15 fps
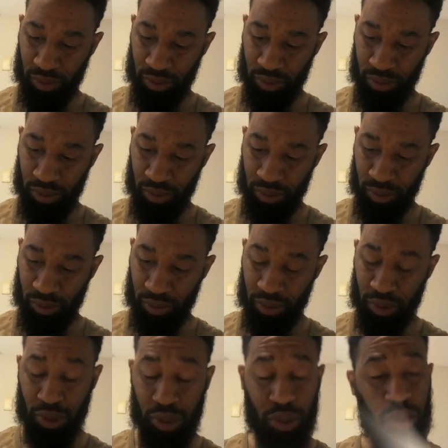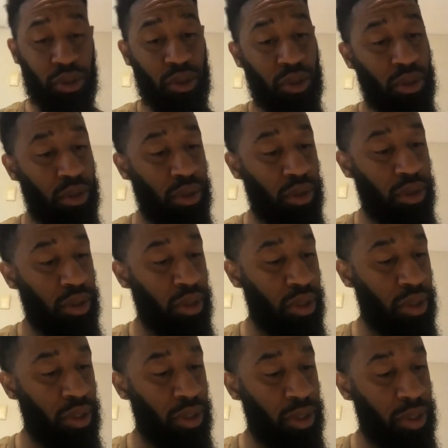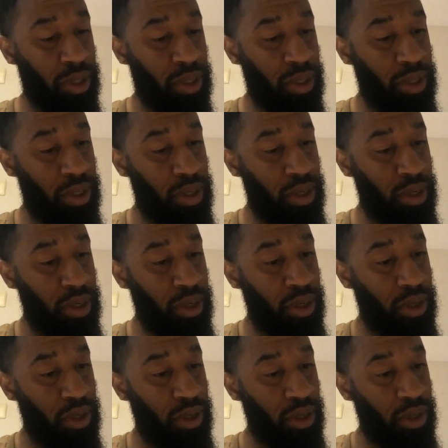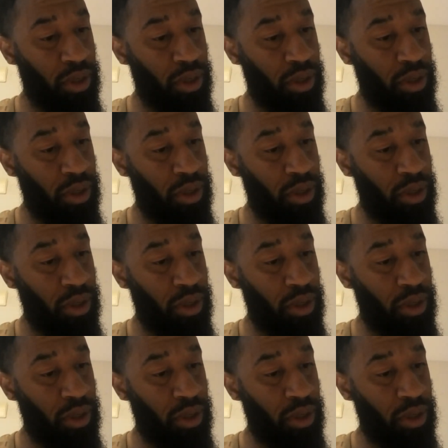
(no one is talking)